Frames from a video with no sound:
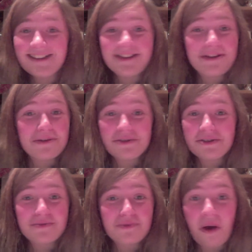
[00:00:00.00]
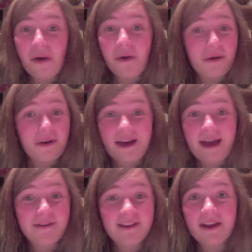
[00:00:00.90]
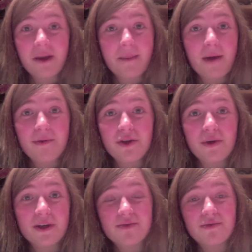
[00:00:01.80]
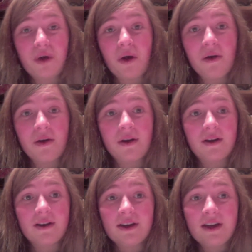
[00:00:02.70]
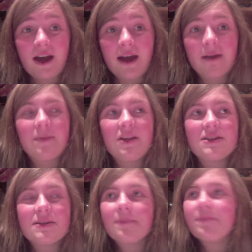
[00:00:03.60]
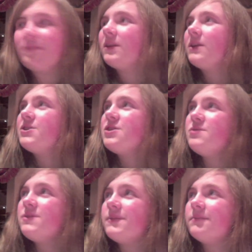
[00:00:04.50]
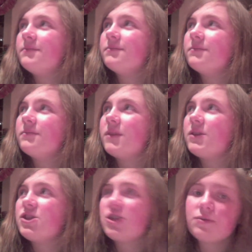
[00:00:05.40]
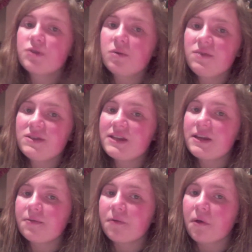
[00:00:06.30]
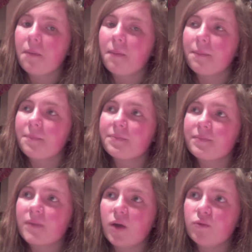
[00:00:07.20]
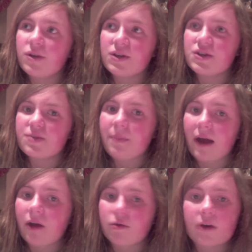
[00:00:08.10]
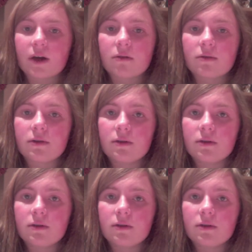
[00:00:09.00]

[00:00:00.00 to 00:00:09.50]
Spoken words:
You're just wrong. Everything about you is wrong. And she was obviously from a rich background.